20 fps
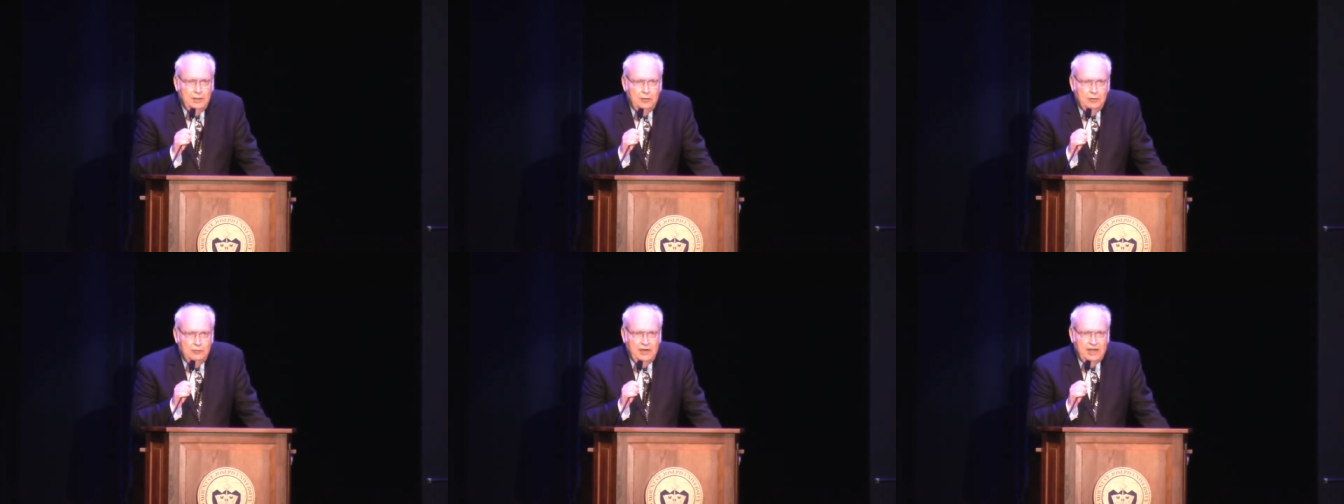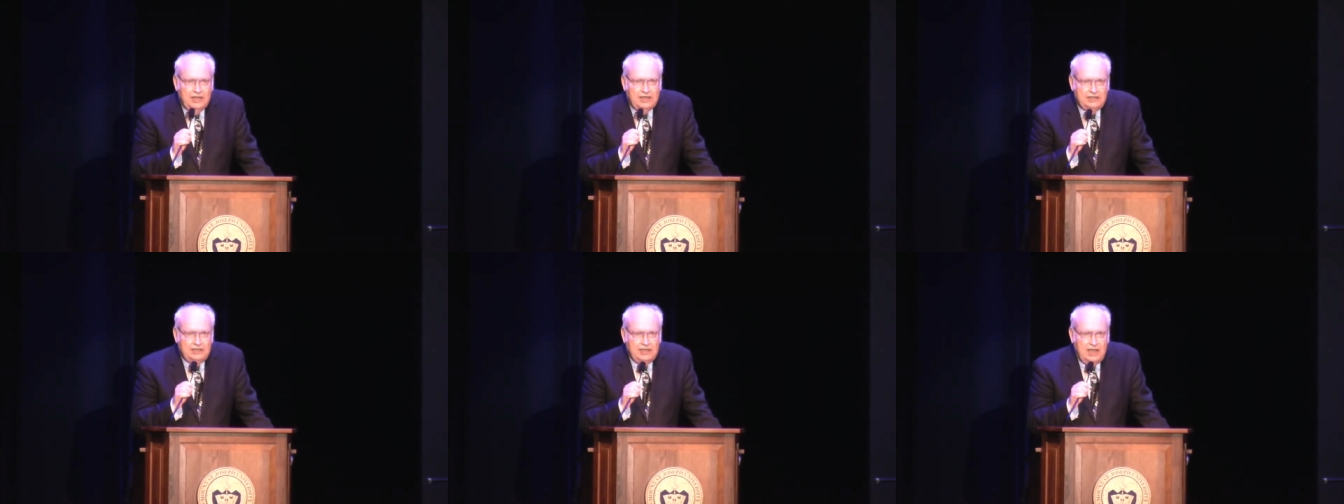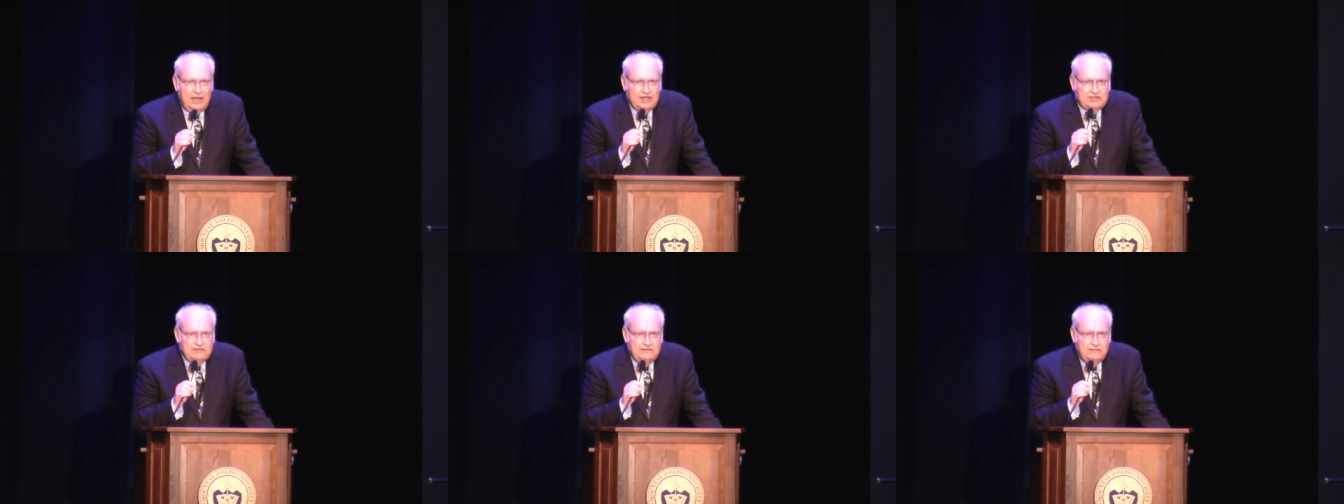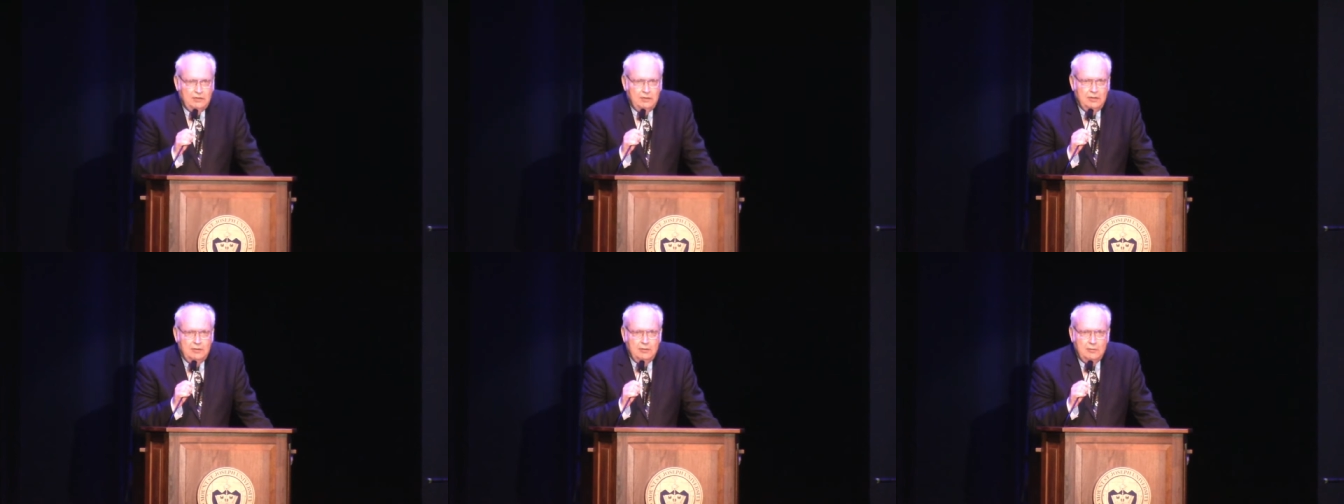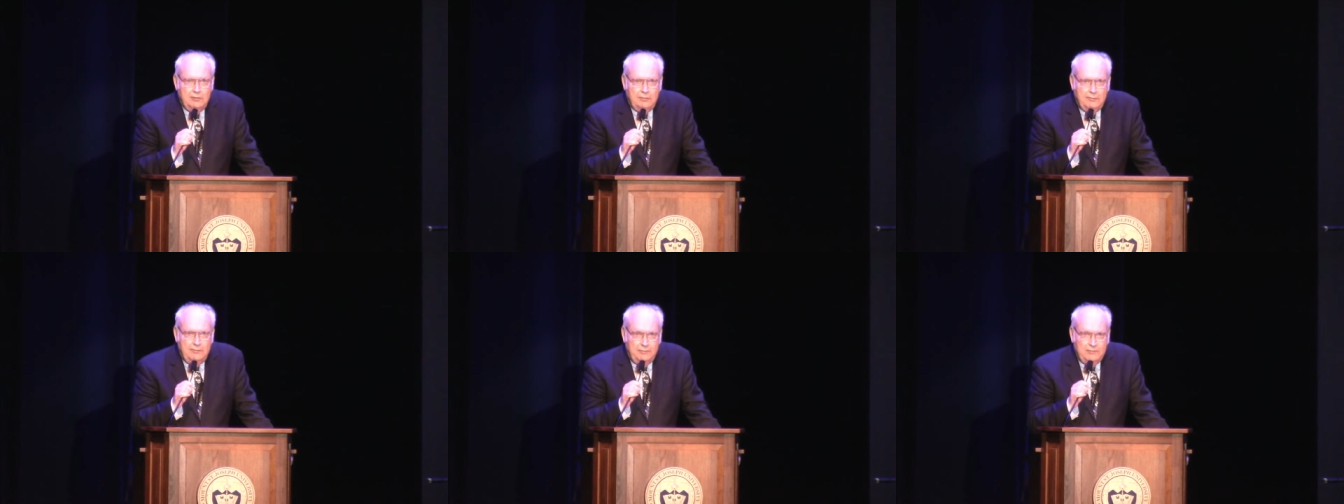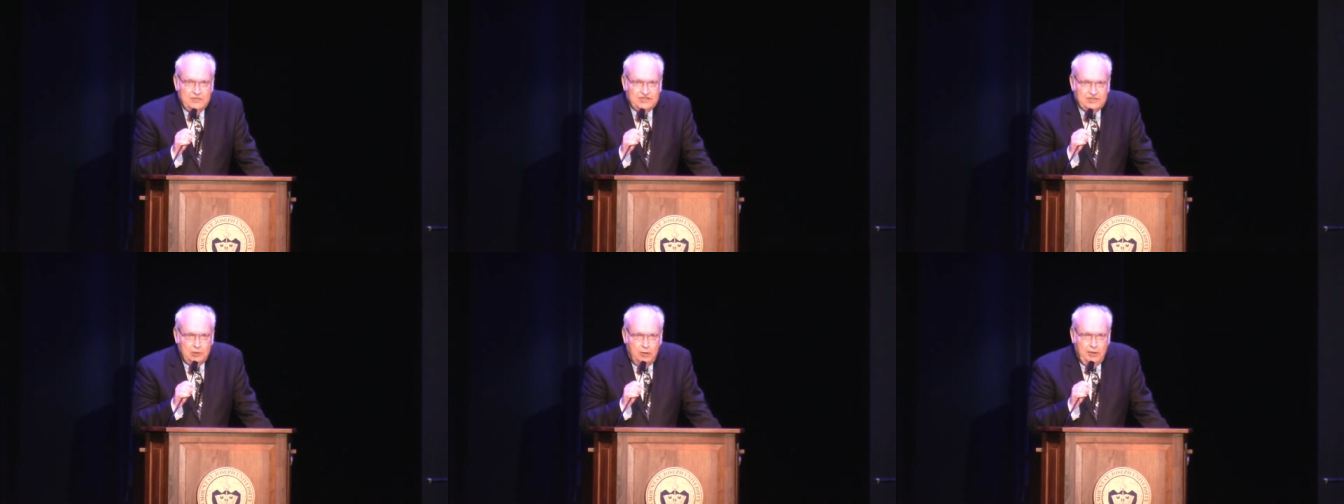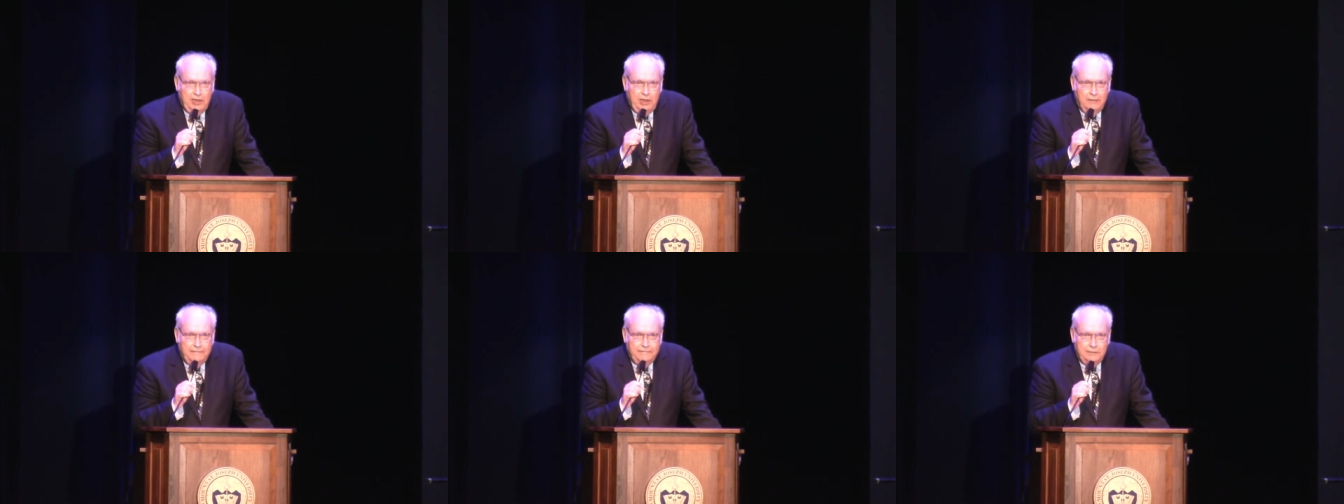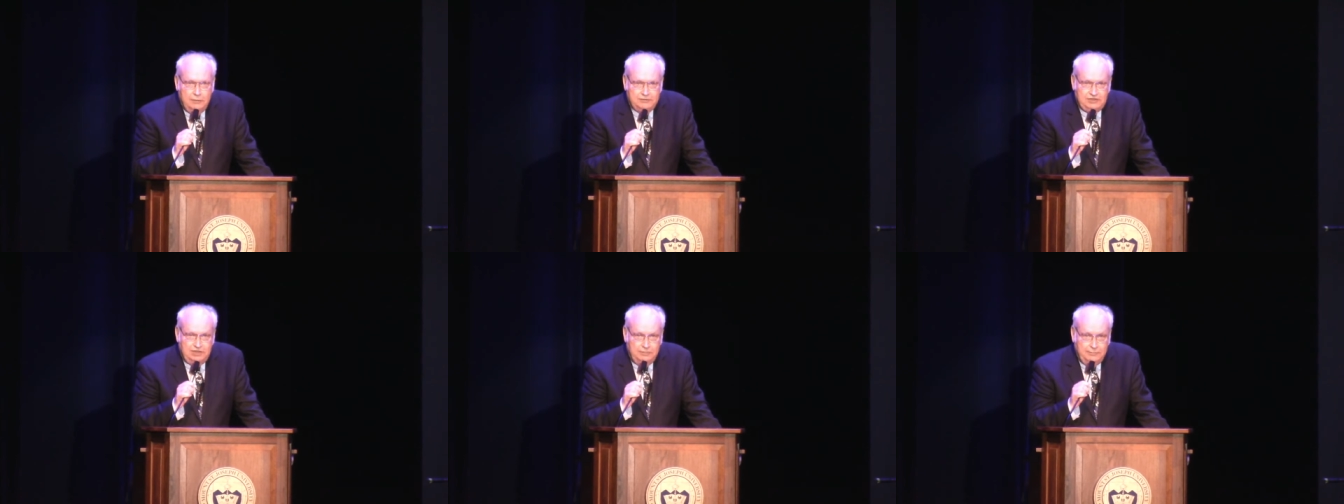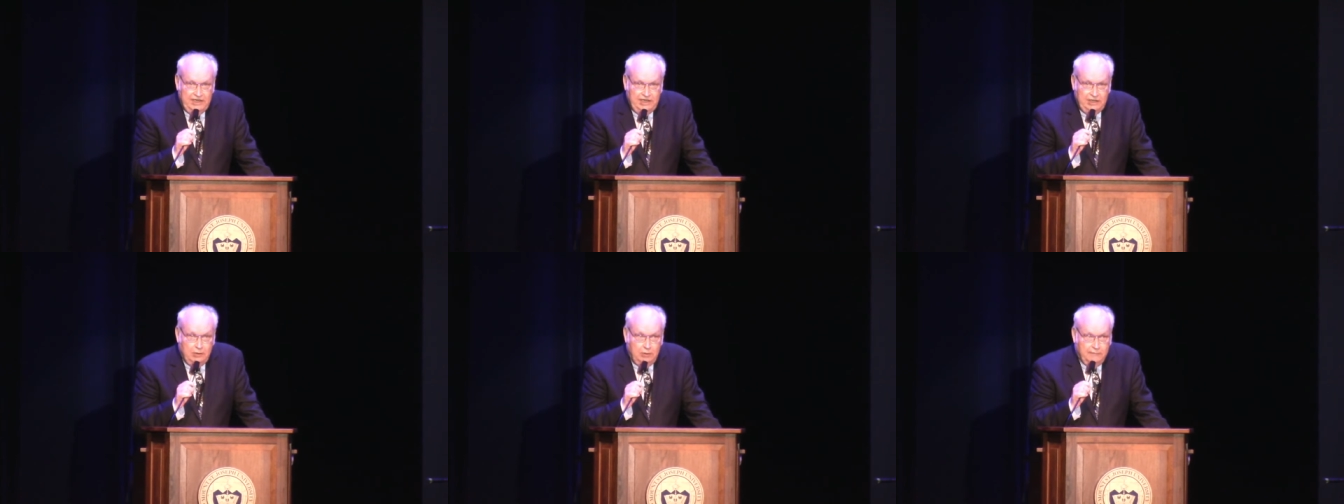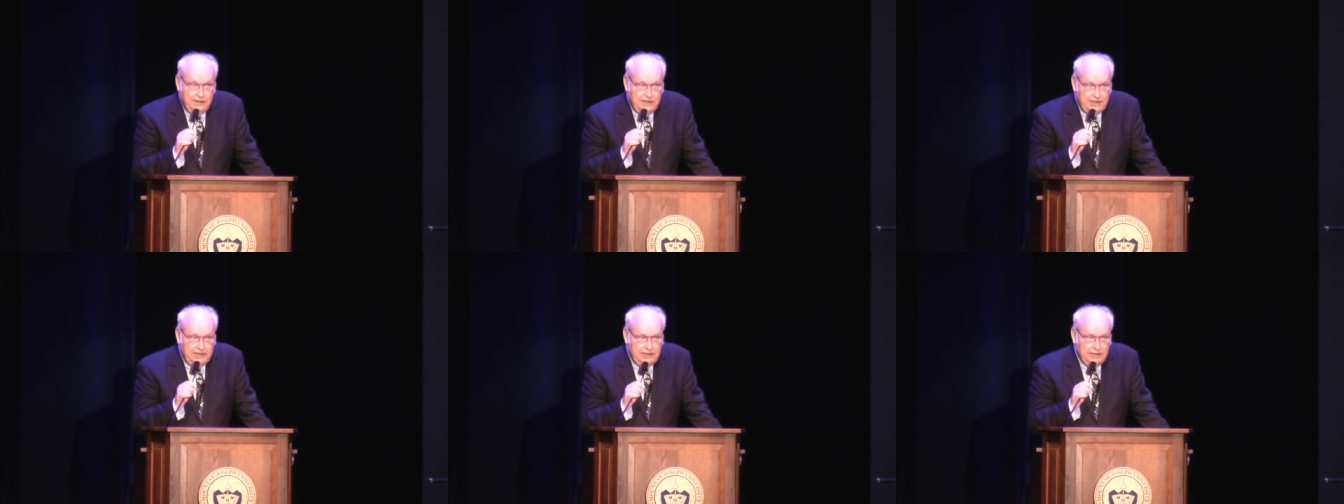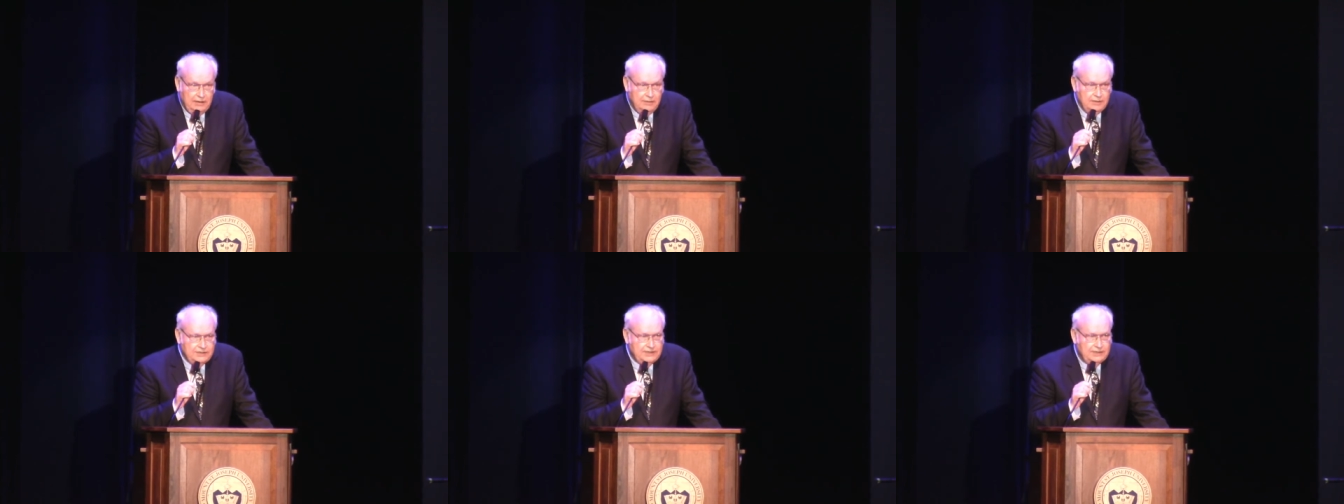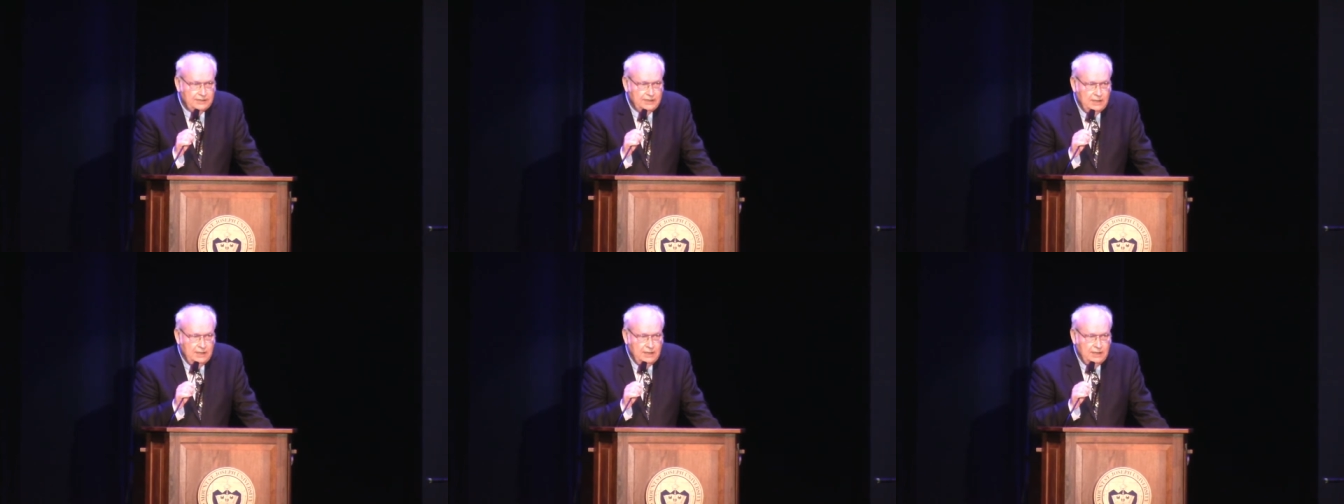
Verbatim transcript: recognize who have been so helpful to me over the years,